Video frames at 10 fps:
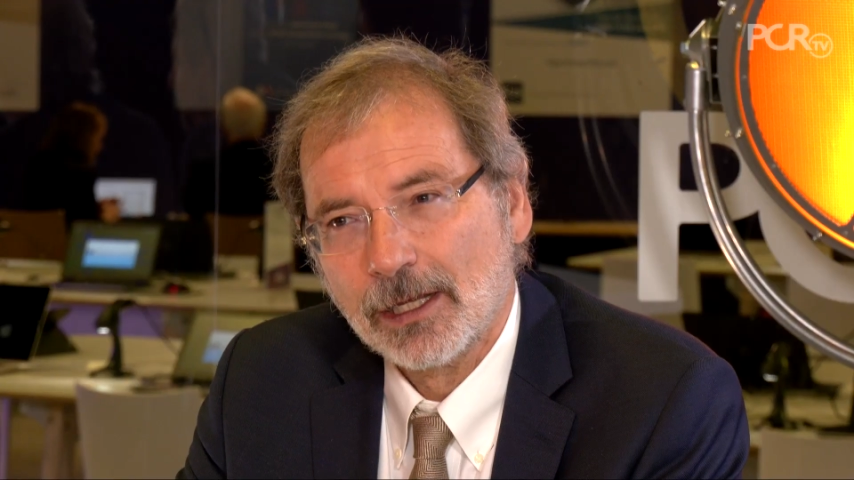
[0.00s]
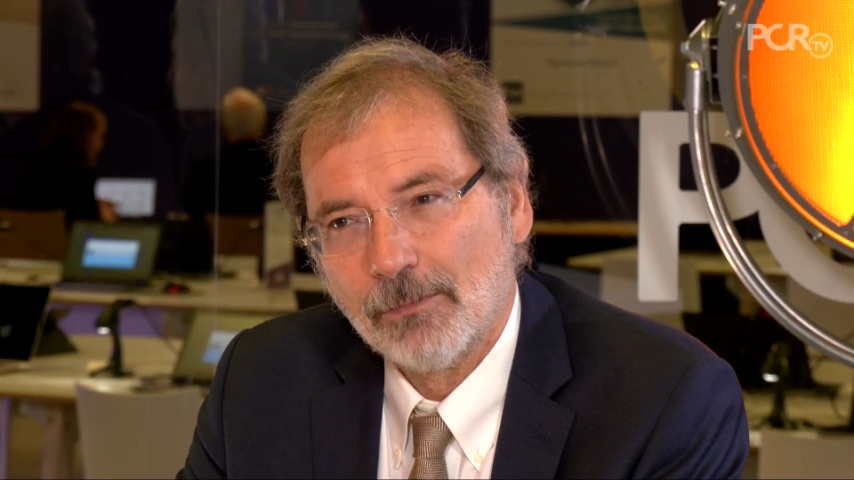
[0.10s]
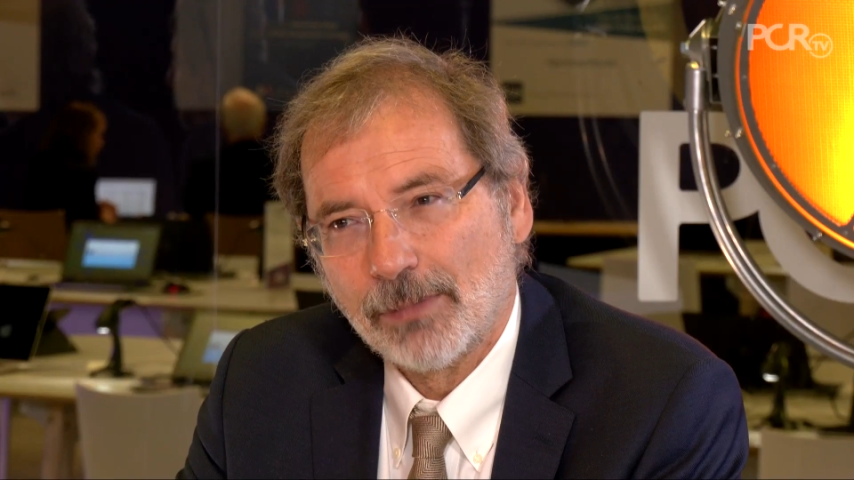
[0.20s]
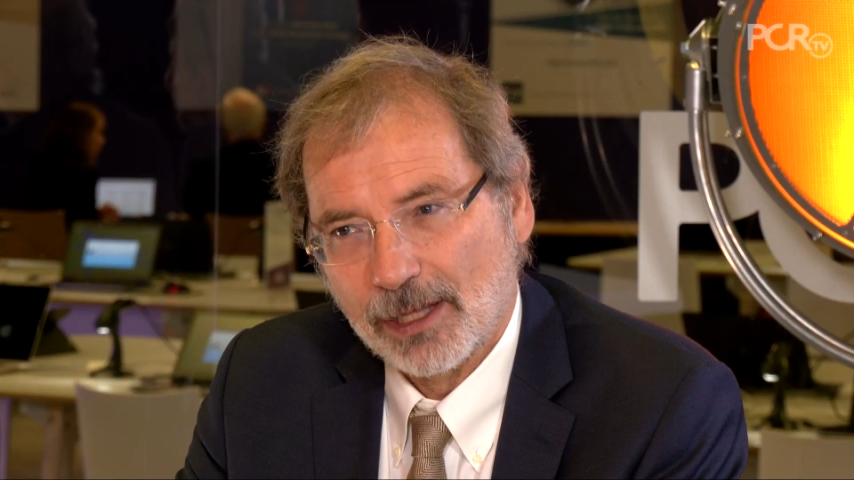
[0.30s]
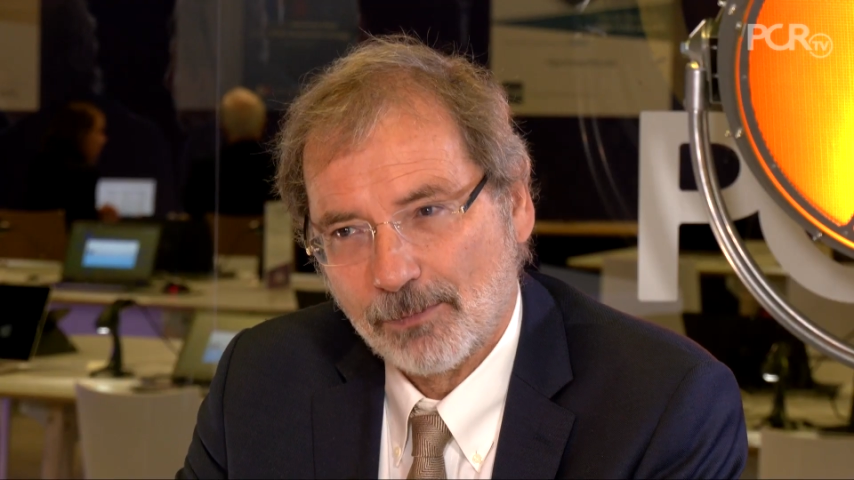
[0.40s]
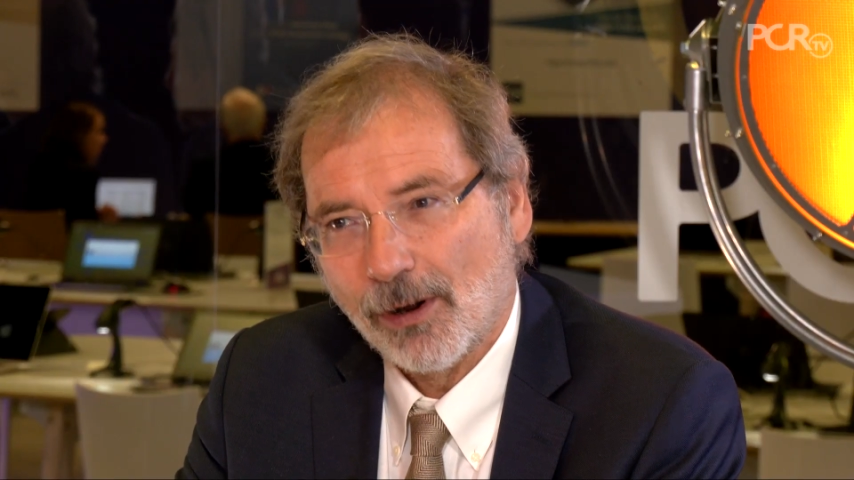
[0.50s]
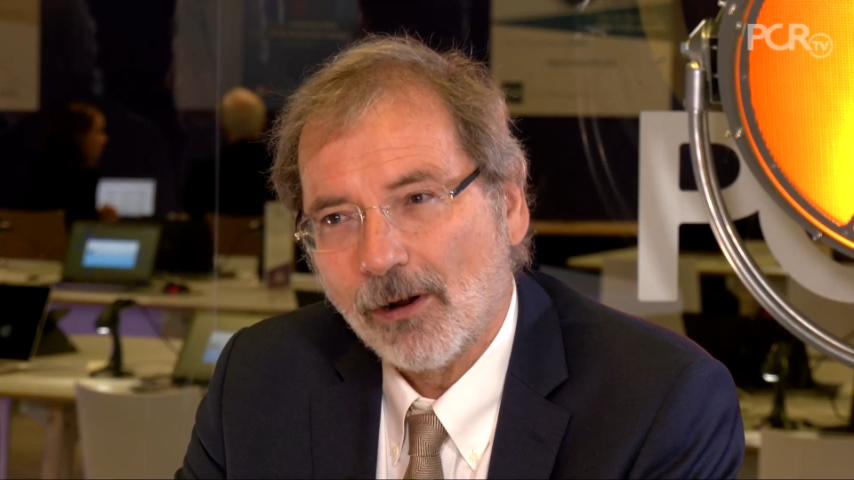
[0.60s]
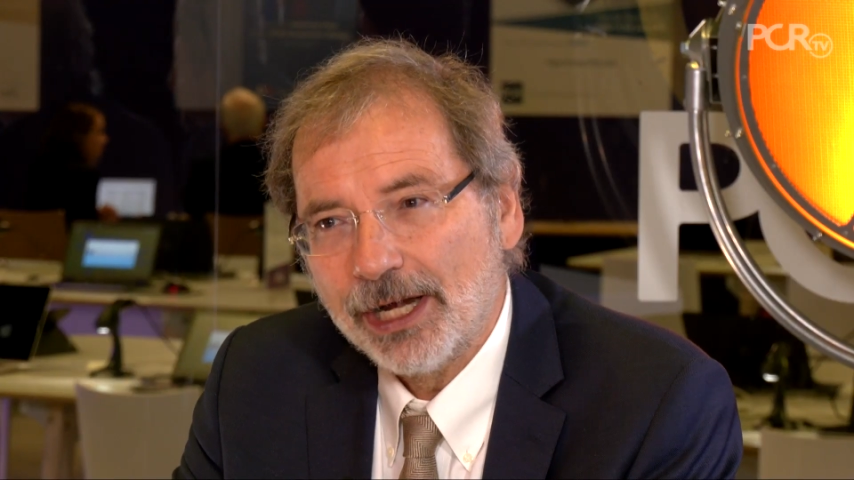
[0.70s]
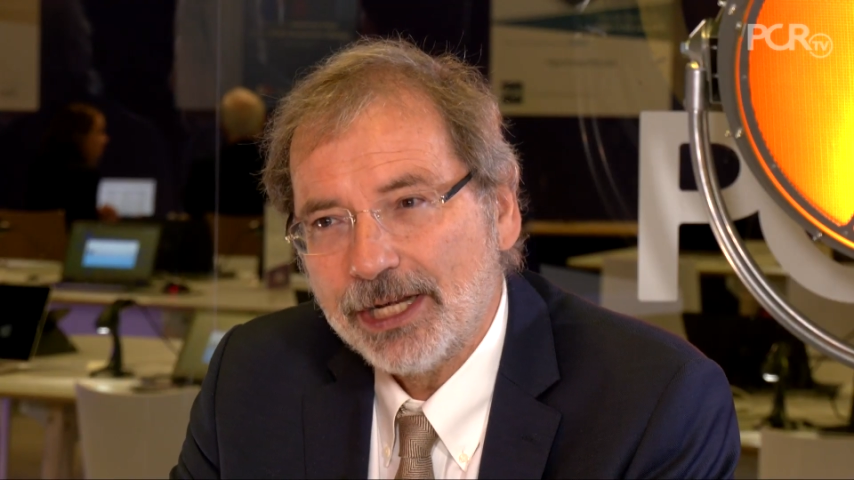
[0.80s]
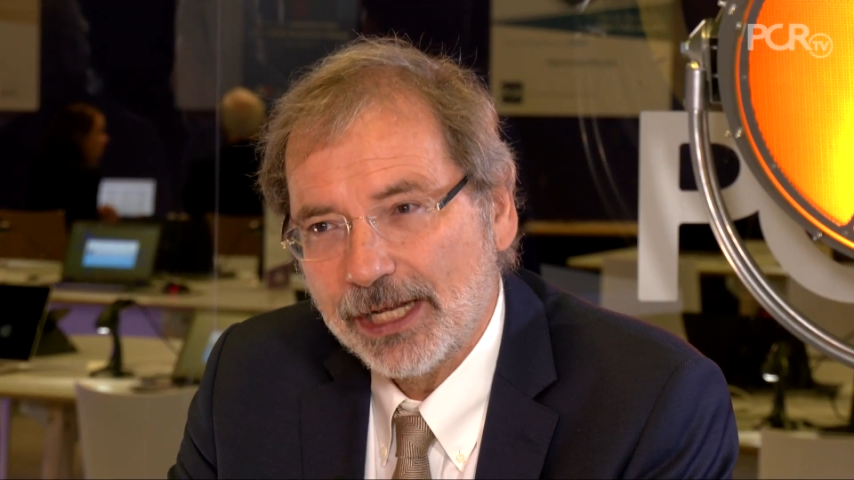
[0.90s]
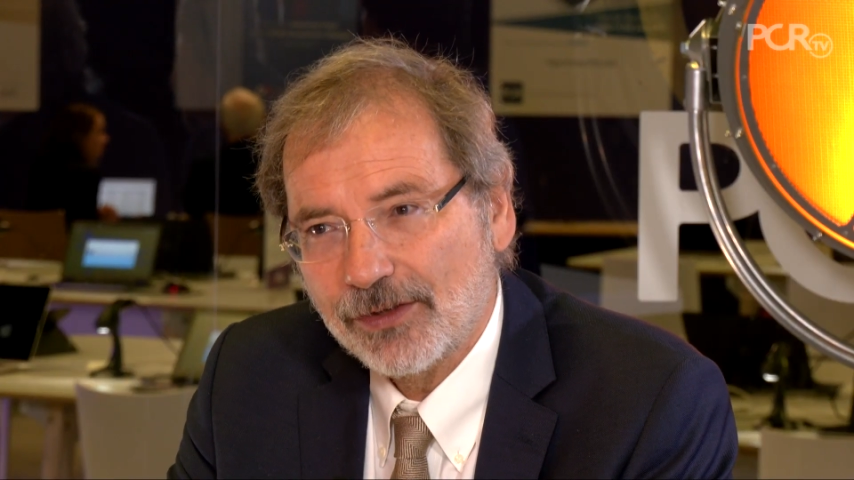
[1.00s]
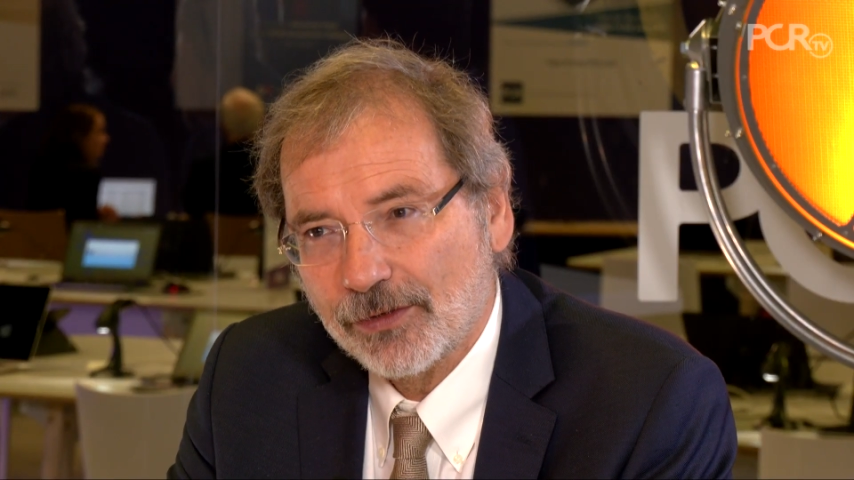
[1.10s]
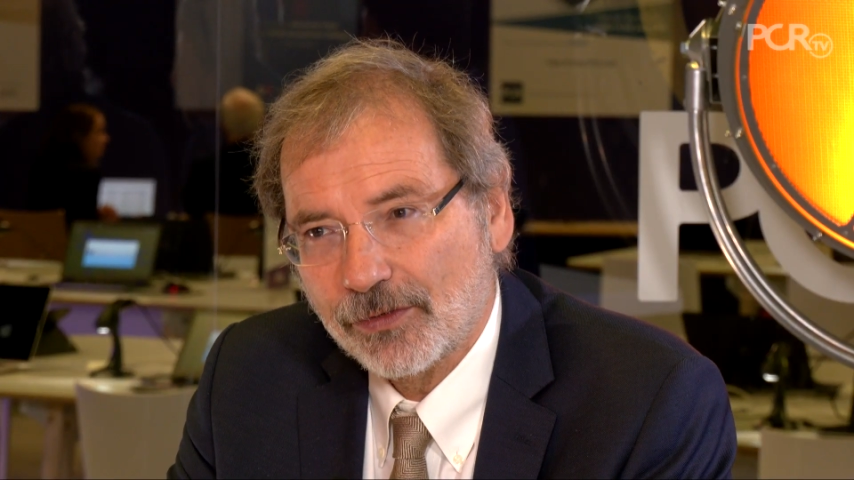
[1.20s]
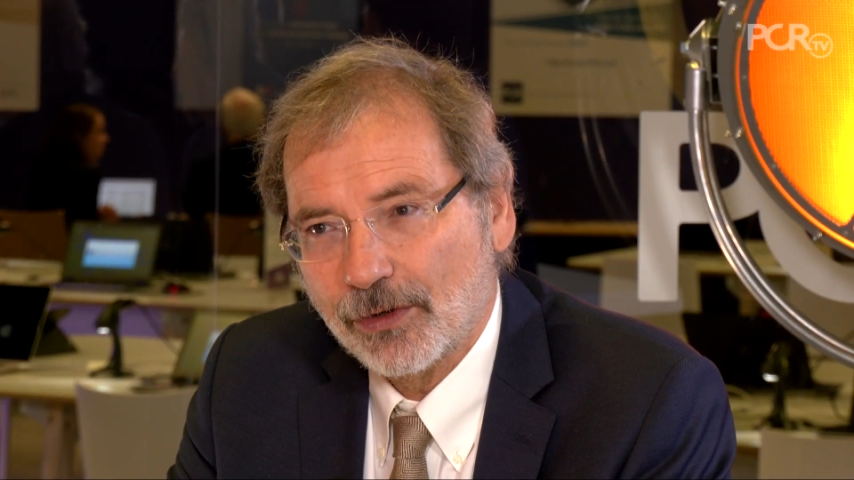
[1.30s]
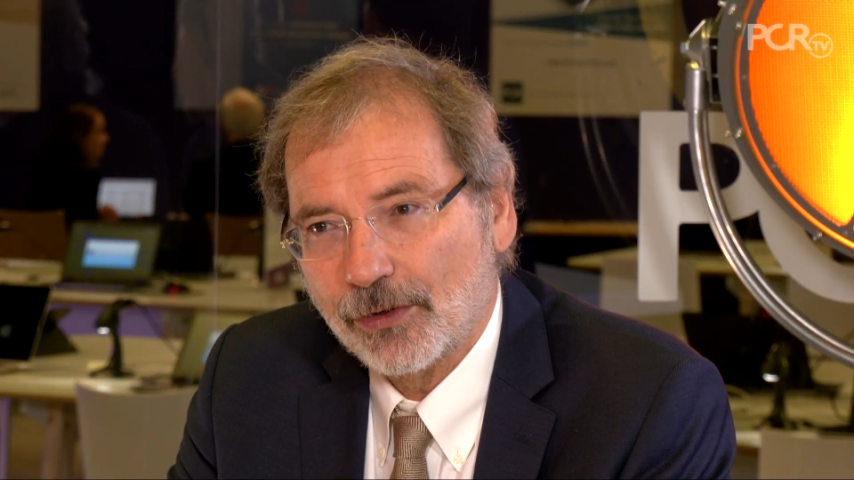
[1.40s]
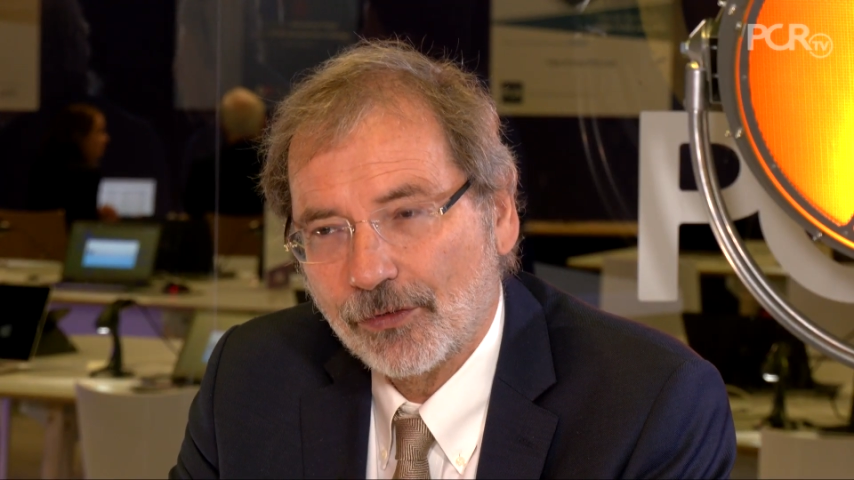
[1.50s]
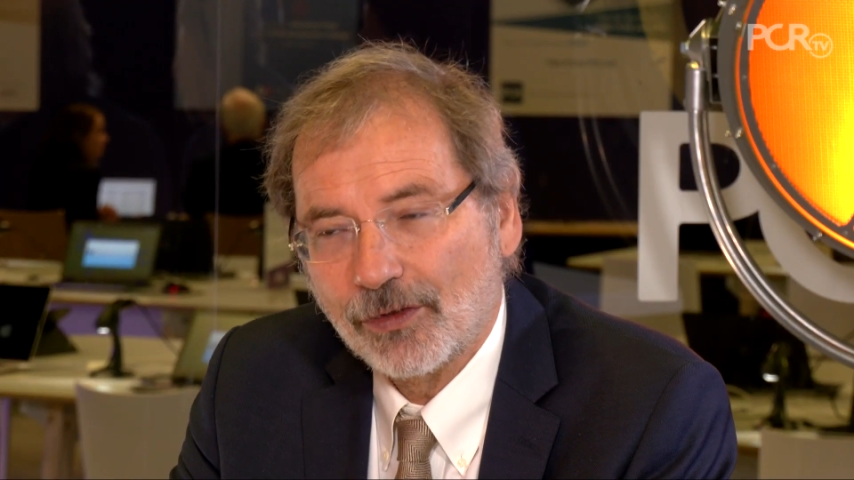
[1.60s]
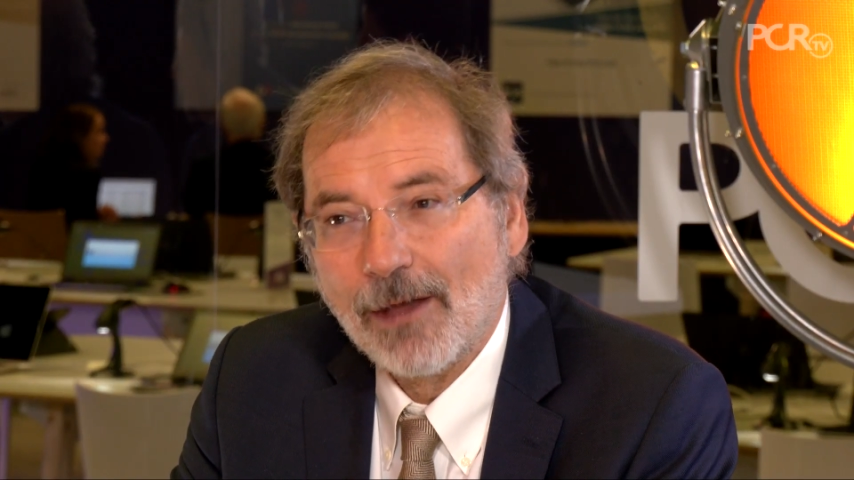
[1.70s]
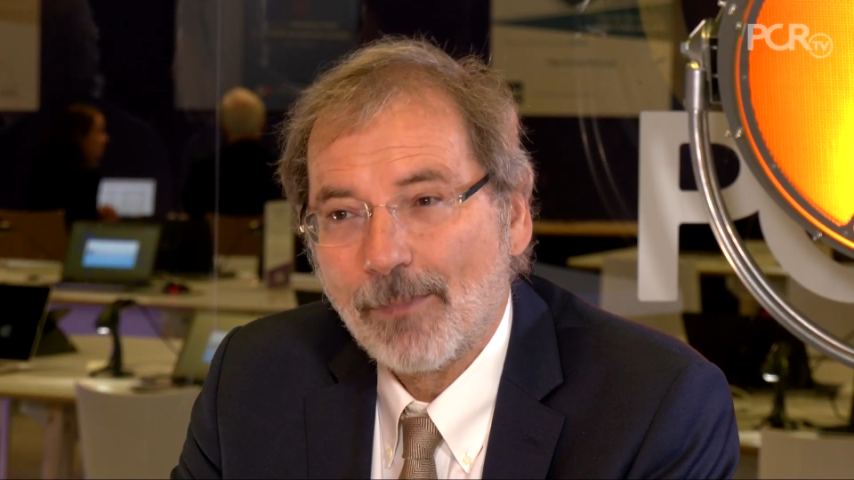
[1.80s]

But the point is, of course,